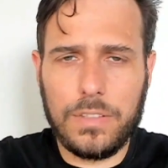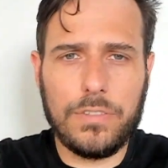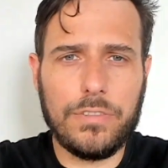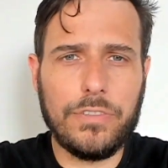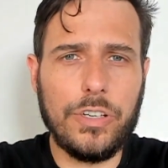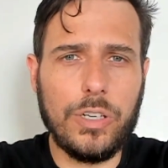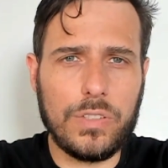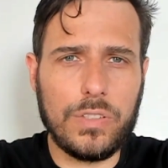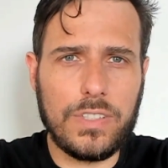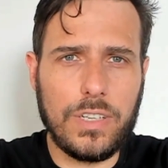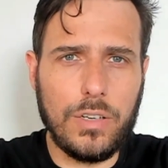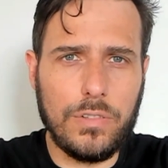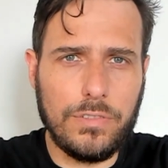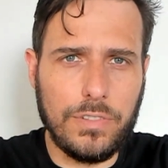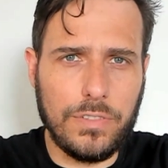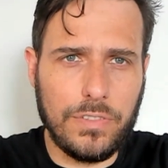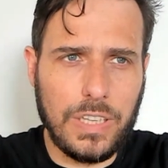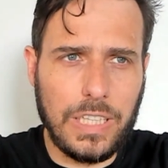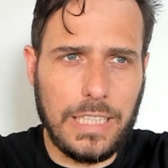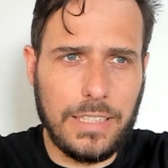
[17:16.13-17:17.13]
free yourself of
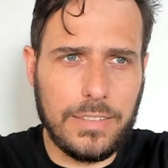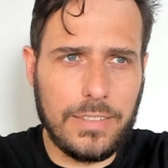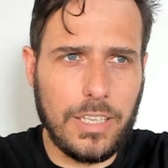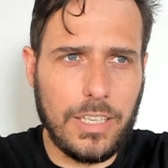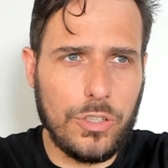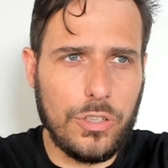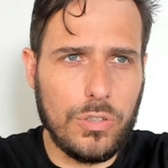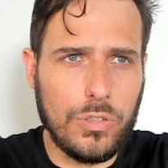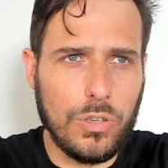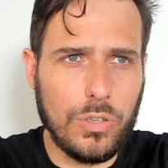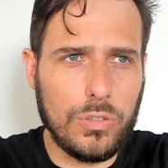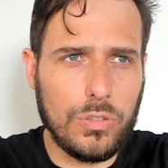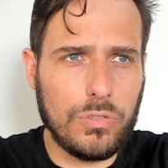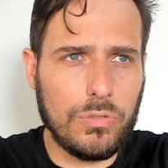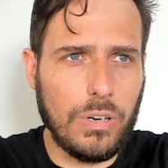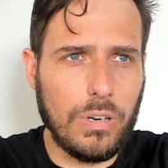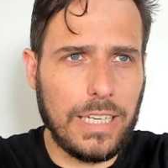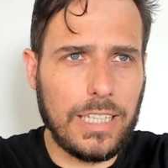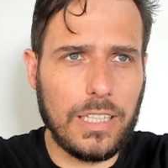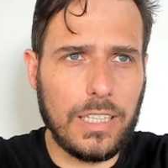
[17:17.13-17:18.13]
things that you don't
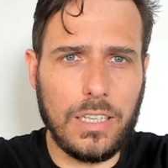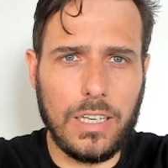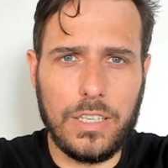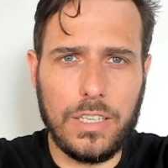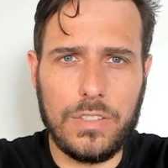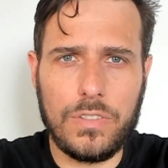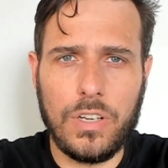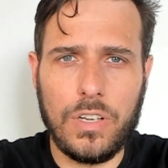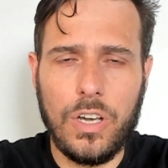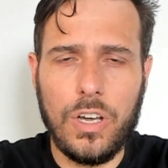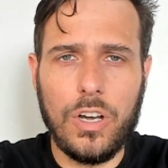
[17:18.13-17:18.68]
recognize